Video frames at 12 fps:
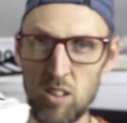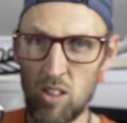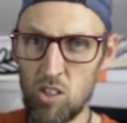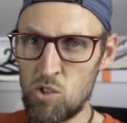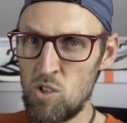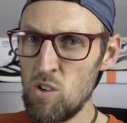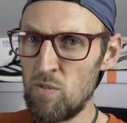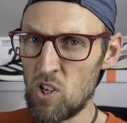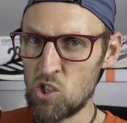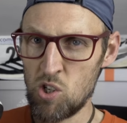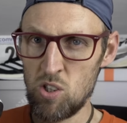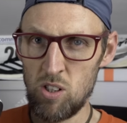This new
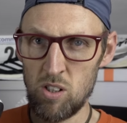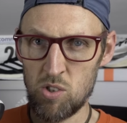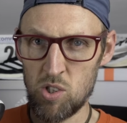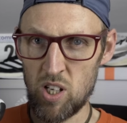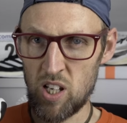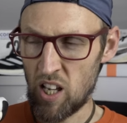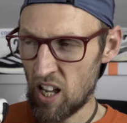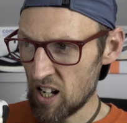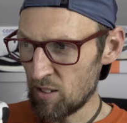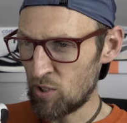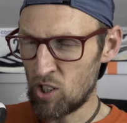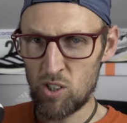version looks a
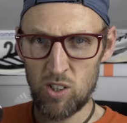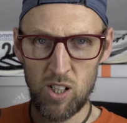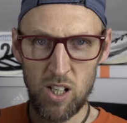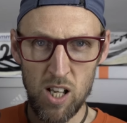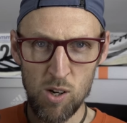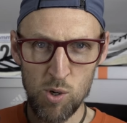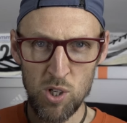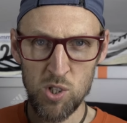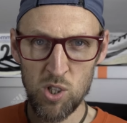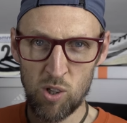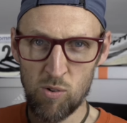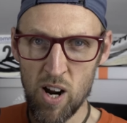hell of a lot lower
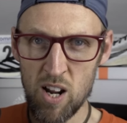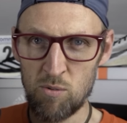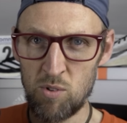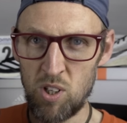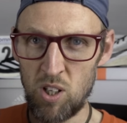to the ground,